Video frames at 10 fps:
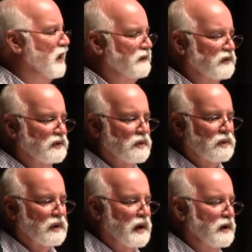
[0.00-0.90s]
know, we have a
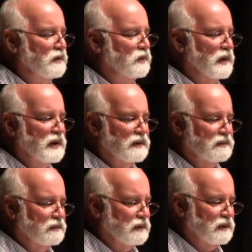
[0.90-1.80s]
school, 120
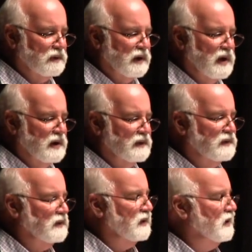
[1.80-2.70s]

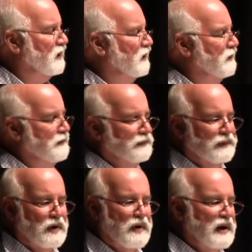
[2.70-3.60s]
kids.
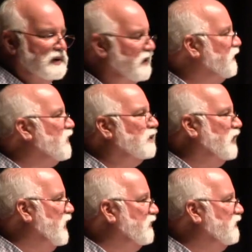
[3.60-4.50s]
They're not difficult
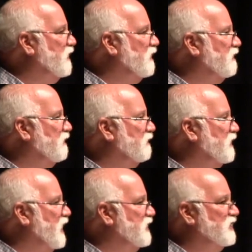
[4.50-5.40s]
kids to,
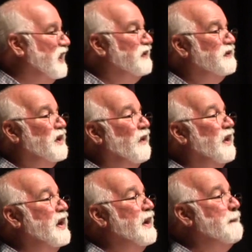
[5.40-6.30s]
to educate, they're
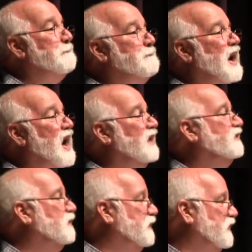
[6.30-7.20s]

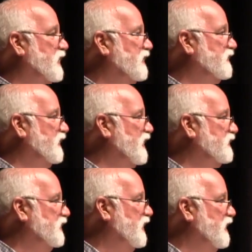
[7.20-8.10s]
impossible kids to
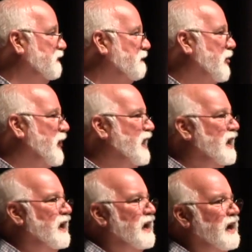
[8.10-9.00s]
educate.
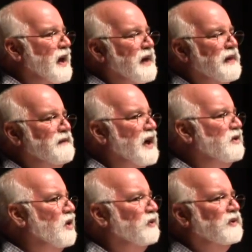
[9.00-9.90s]
and they've
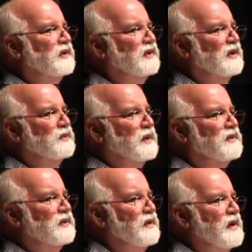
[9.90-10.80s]
had no success
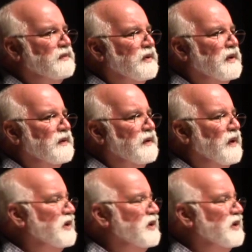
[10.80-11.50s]
whatsoever in their